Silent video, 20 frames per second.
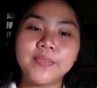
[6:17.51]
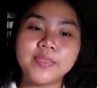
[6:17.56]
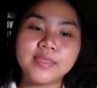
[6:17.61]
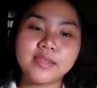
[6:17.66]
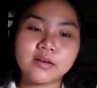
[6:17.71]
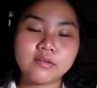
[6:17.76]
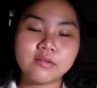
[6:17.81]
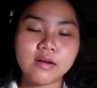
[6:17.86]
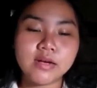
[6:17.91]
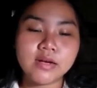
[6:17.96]
the
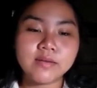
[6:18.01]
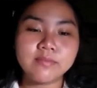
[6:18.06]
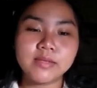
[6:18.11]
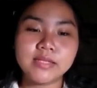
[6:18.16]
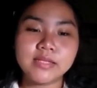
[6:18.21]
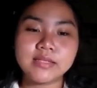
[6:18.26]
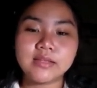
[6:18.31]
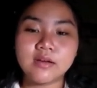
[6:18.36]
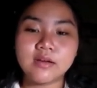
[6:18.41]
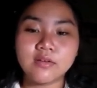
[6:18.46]

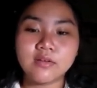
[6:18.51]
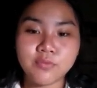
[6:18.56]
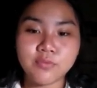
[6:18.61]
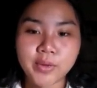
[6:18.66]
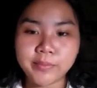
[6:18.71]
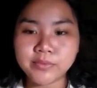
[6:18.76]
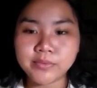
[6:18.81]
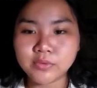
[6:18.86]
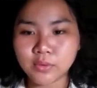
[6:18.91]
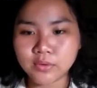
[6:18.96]
credibility of
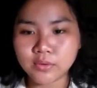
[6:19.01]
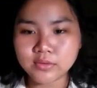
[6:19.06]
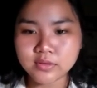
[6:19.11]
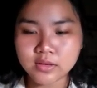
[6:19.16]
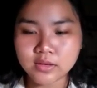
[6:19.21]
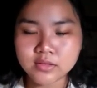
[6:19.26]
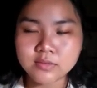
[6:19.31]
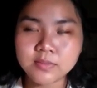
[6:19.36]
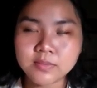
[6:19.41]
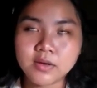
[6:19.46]
web
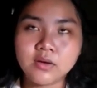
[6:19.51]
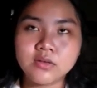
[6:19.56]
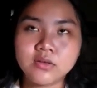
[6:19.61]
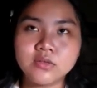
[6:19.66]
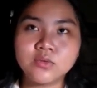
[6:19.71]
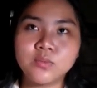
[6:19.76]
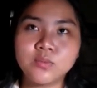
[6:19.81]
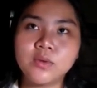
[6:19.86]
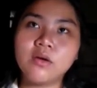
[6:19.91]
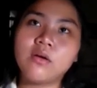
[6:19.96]
sources
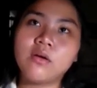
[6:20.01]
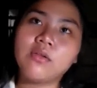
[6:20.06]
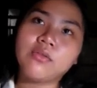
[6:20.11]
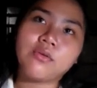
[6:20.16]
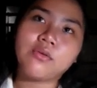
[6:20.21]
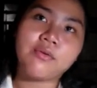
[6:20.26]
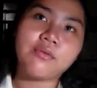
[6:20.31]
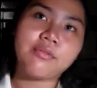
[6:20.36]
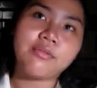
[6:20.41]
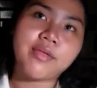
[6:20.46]
because we all
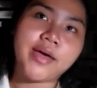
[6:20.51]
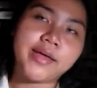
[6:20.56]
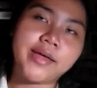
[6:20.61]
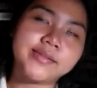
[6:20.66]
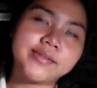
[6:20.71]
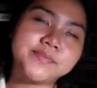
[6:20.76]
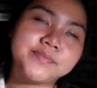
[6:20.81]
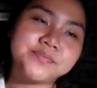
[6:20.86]
know that